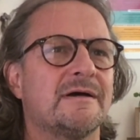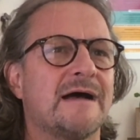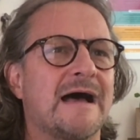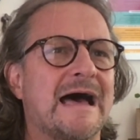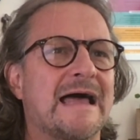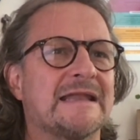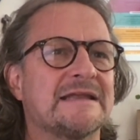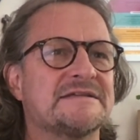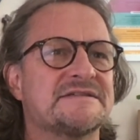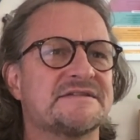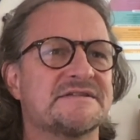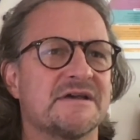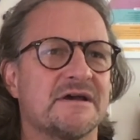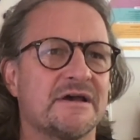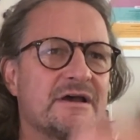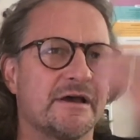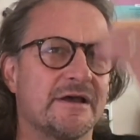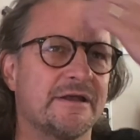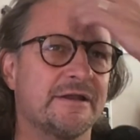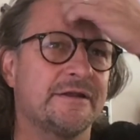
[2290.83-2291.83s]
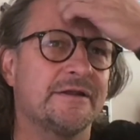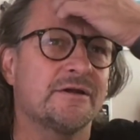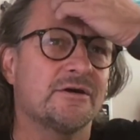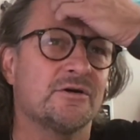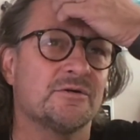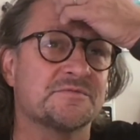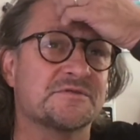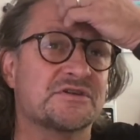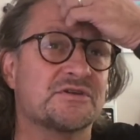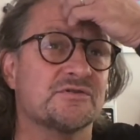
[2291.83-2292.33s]
Alison.
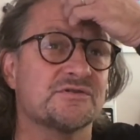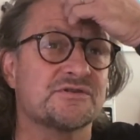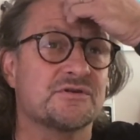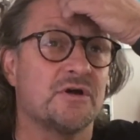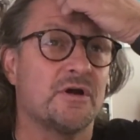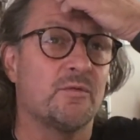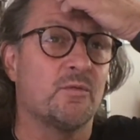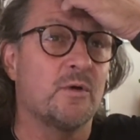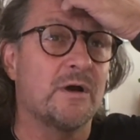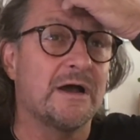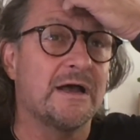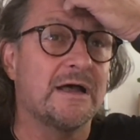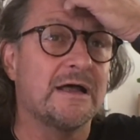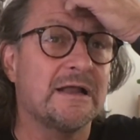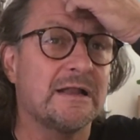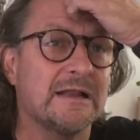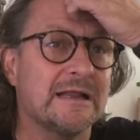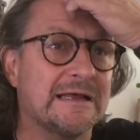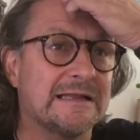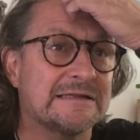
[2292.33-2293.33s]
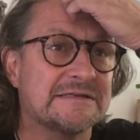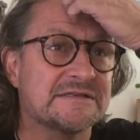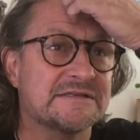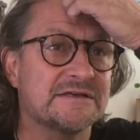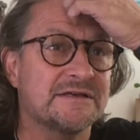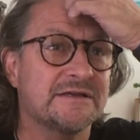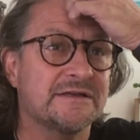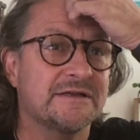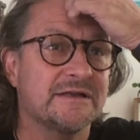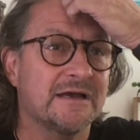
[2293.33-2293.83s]
Hope school's going well,
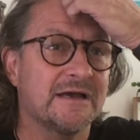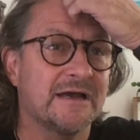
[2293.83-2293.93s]
Alison.